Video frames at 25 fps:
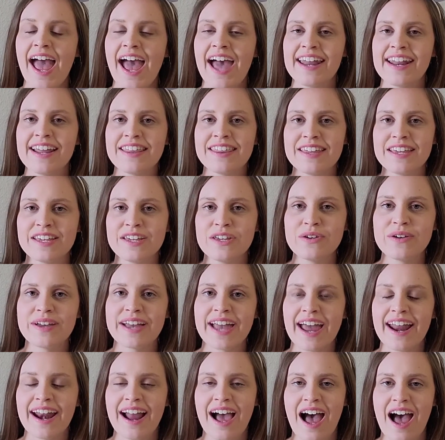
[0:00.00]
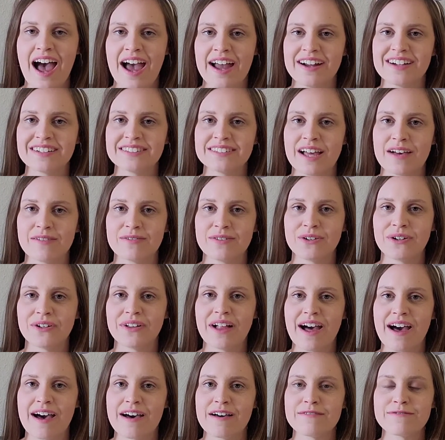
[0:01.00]
And I think you get a higher
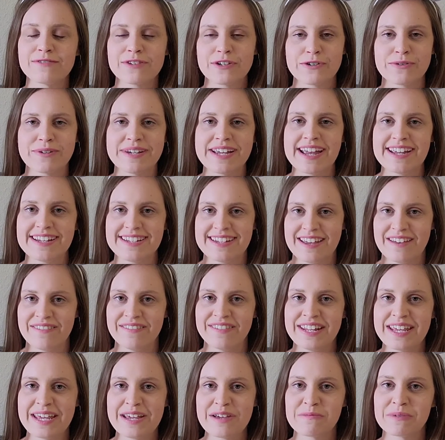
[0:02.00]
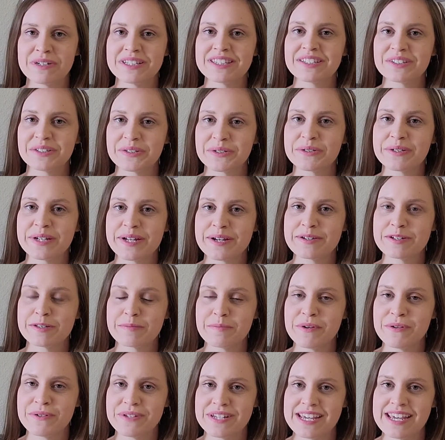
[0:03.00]
level of creativity with the Little Ears
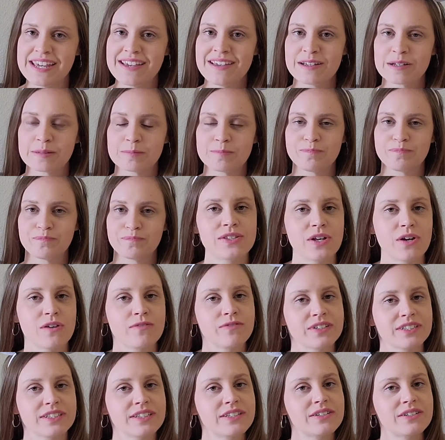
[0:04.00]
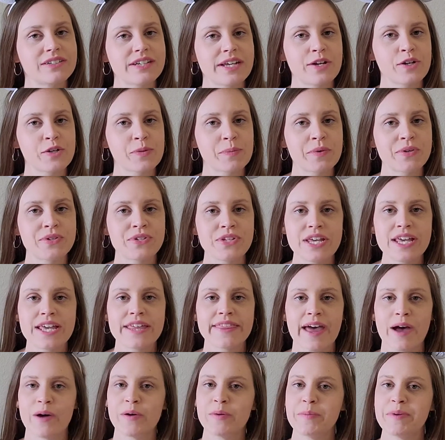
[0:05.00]
Boutique. So for Little Ears
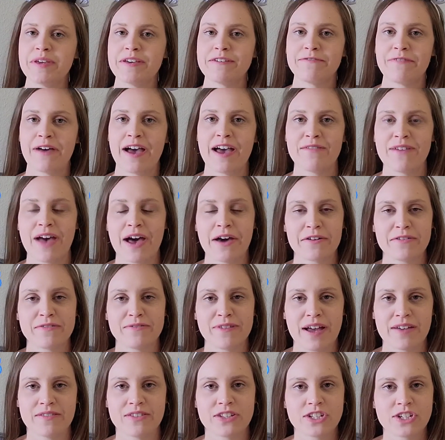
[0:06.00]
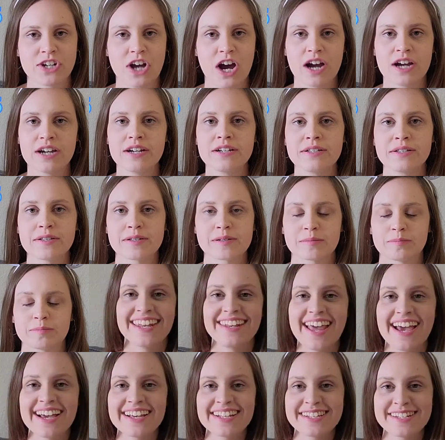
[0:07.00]
Boutique, that would be a 5 out of 5 stars.
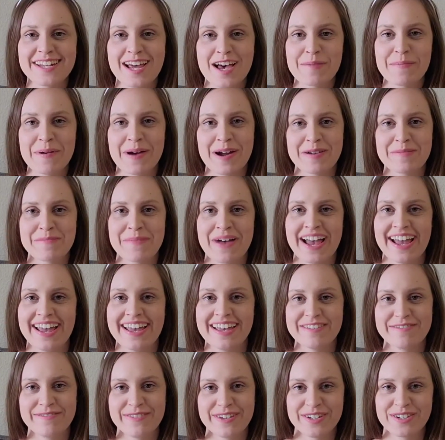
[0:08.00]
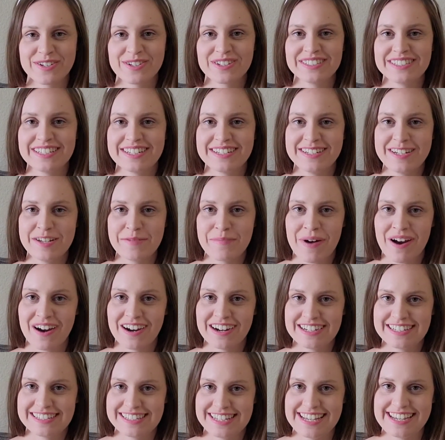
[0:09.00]
Next up are my official Disney
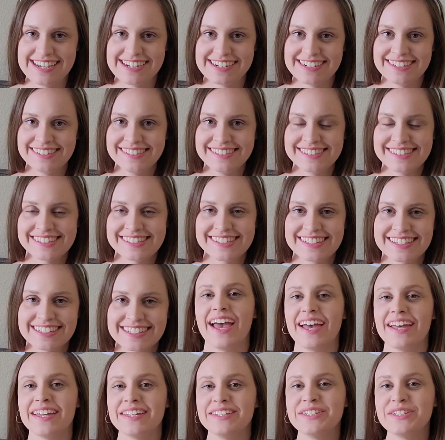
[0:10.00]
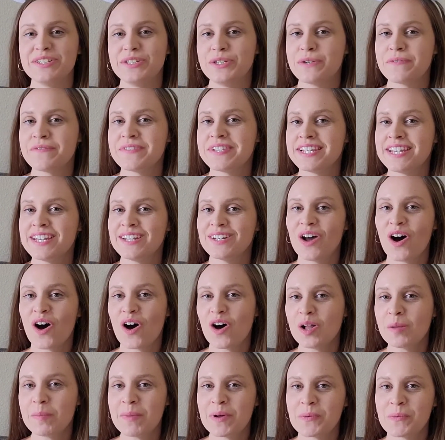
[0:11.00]
Parks ears. And you've seen
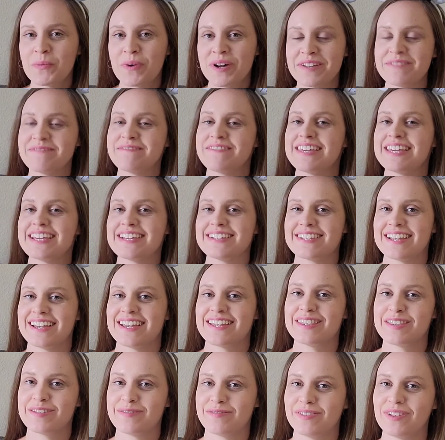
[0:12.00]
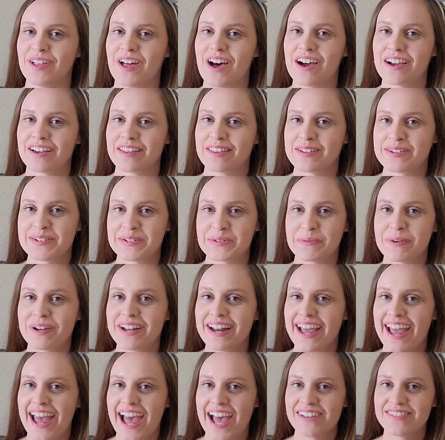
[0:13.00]
all but one of these in the vlog. There's
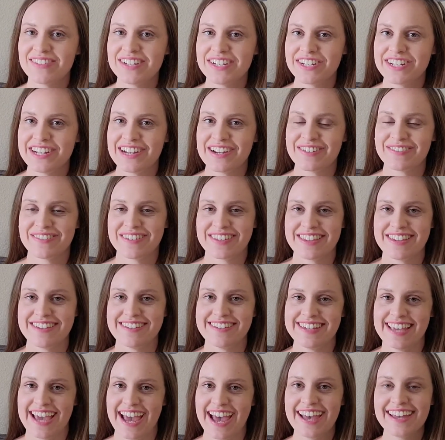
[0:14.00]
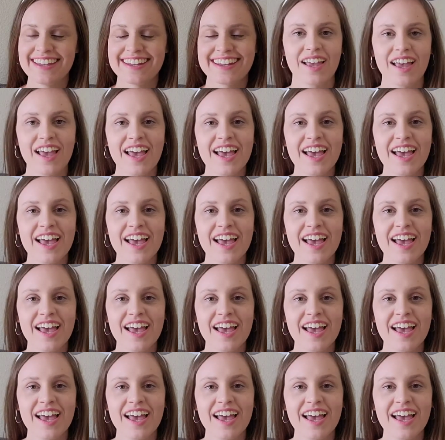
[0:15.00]
one I haven't shared with you yet.